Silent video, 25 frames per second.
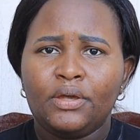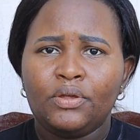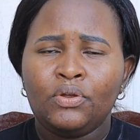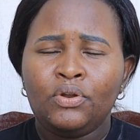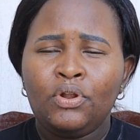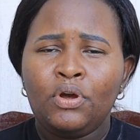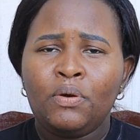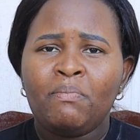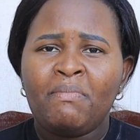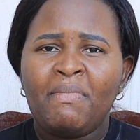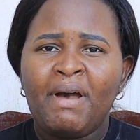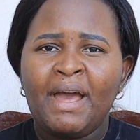
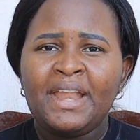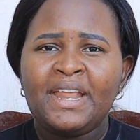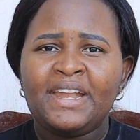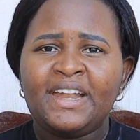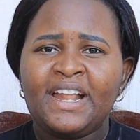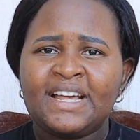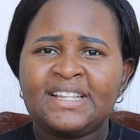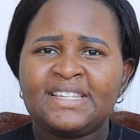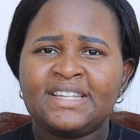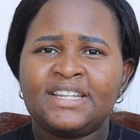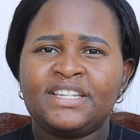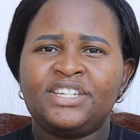You know, money
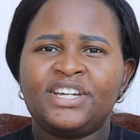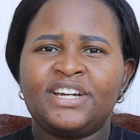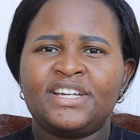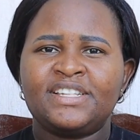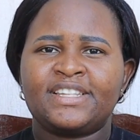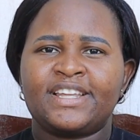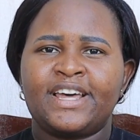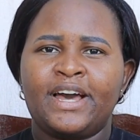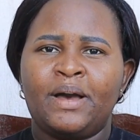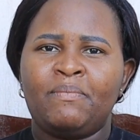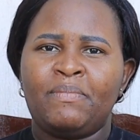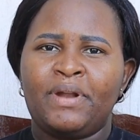doesn't
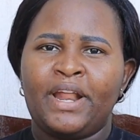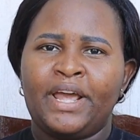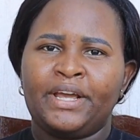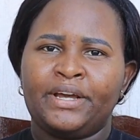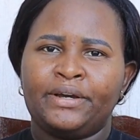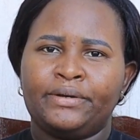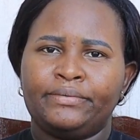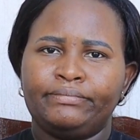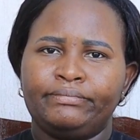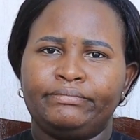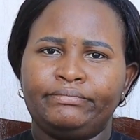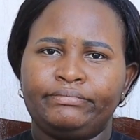just come
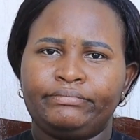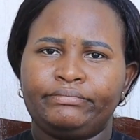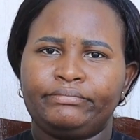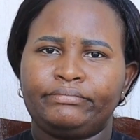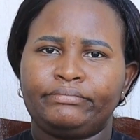like,